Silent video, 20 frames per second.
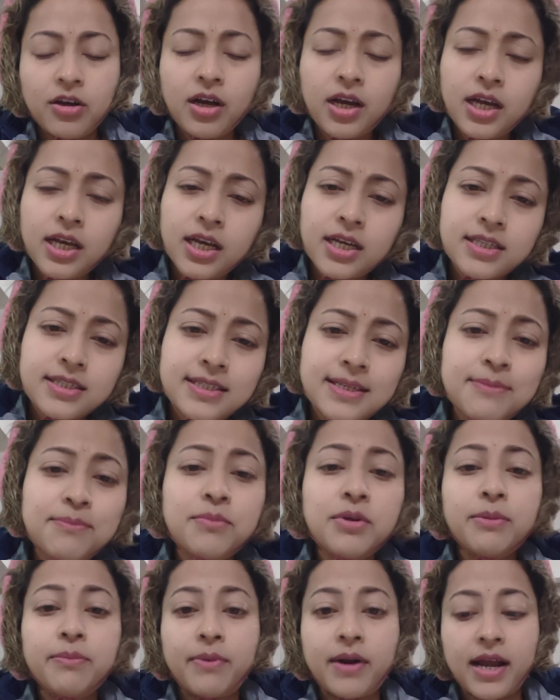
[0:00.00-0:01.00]
a simple
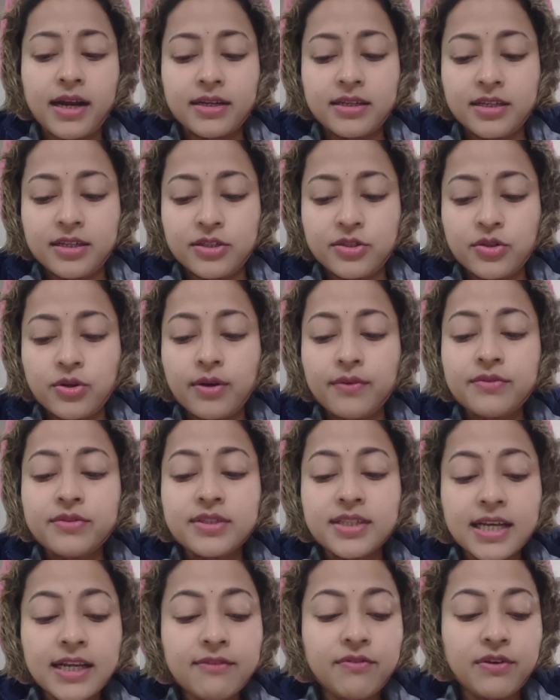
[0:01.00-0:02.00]
practice of
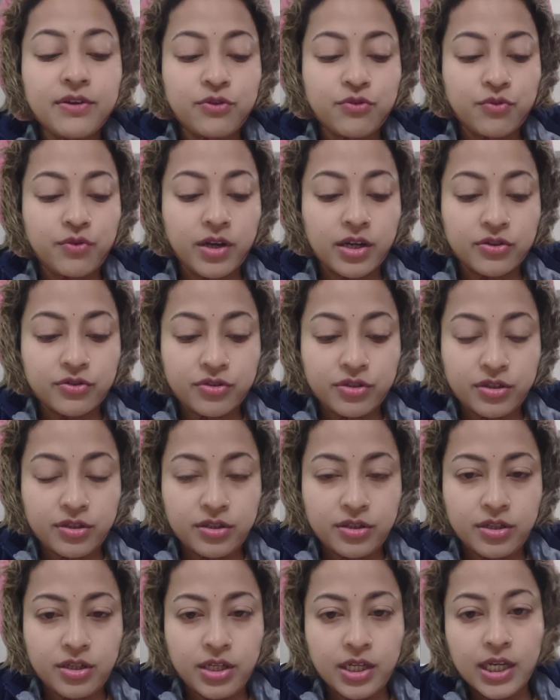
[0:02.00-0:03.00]
self introduction,
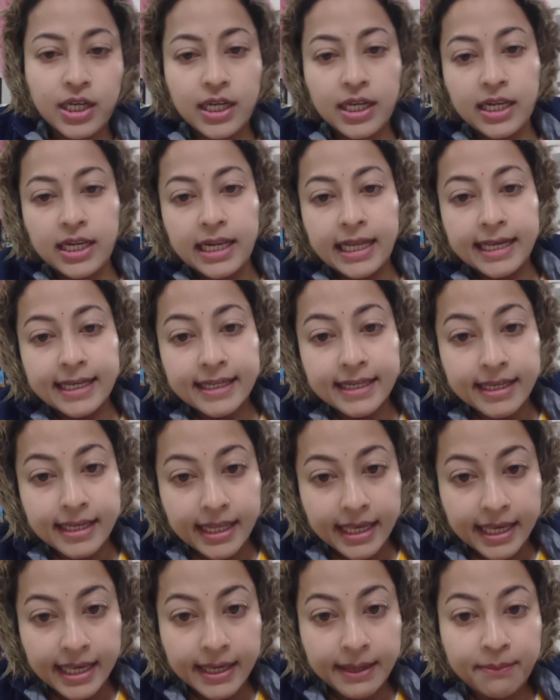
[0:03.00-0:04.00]
like
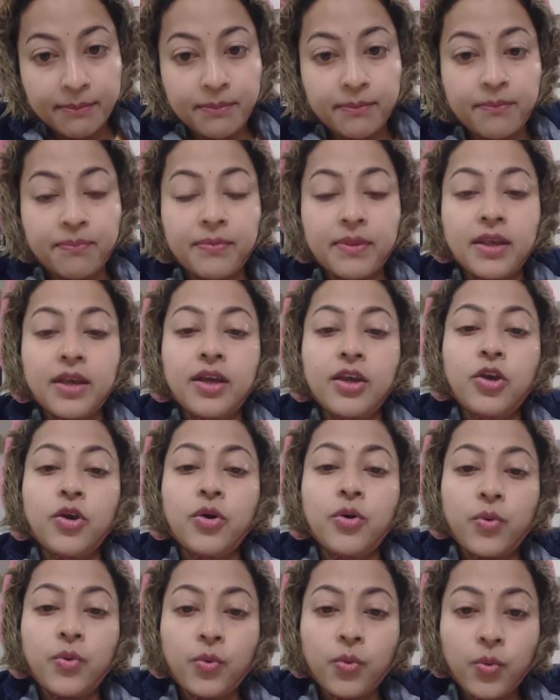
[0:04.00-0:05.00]
name, your
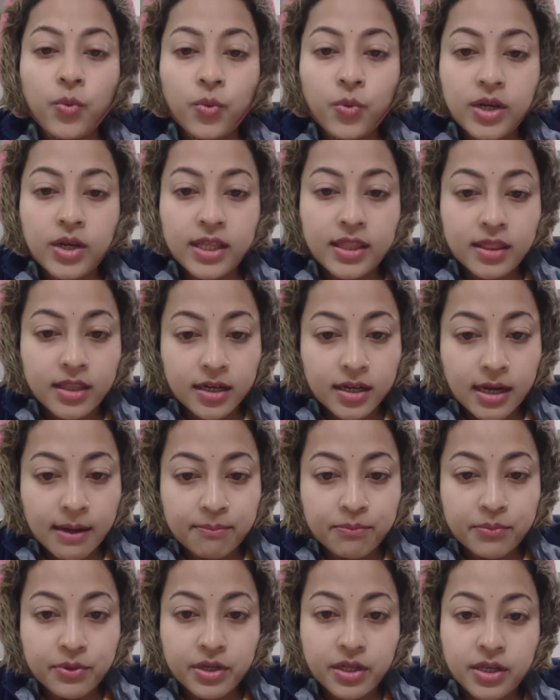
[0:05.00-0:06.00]
role in the
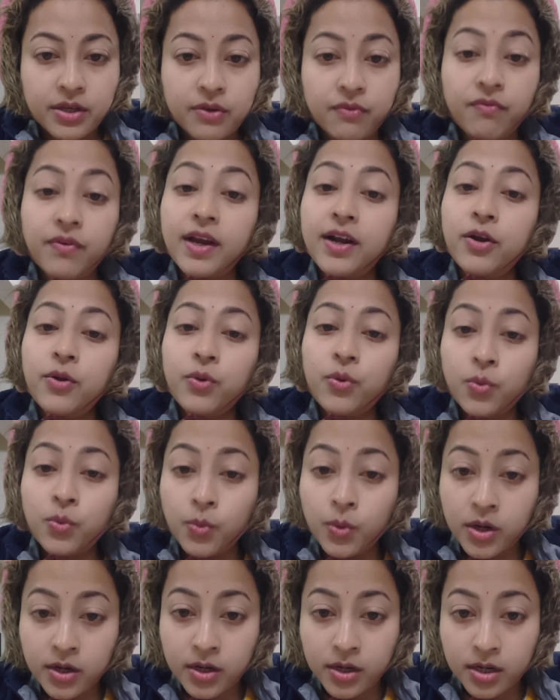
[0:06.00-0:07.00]
company, where do you
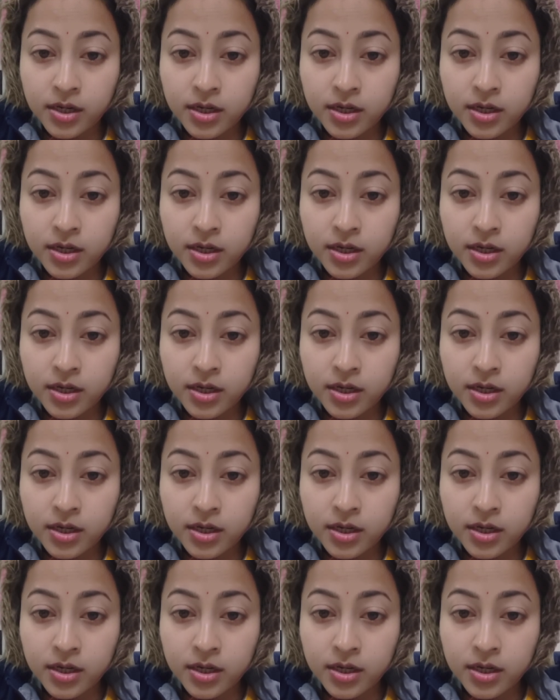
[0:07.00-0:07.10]
work,